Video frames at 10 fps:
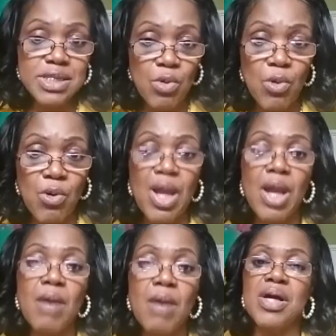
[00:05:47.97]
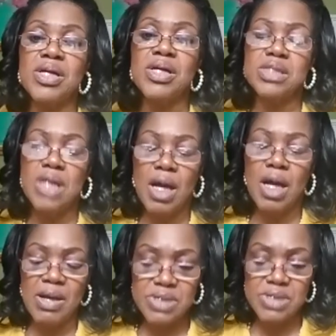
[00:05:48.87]
program. They're going to talk
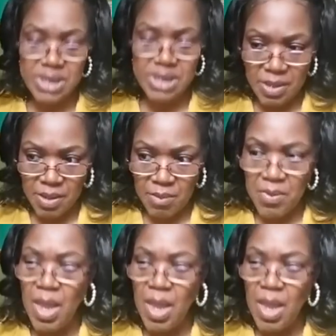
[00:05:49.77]
about STEM.